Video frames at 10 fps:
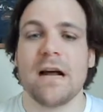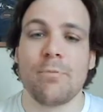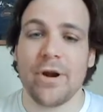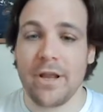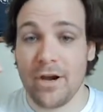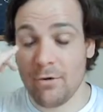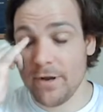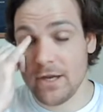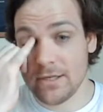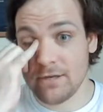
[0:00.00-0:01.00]
right here
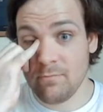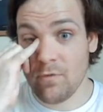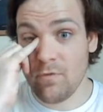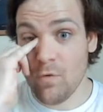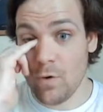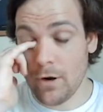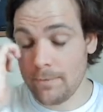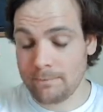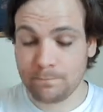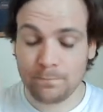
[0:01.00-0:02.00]
because
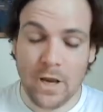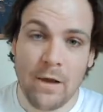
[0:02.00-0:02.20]
before I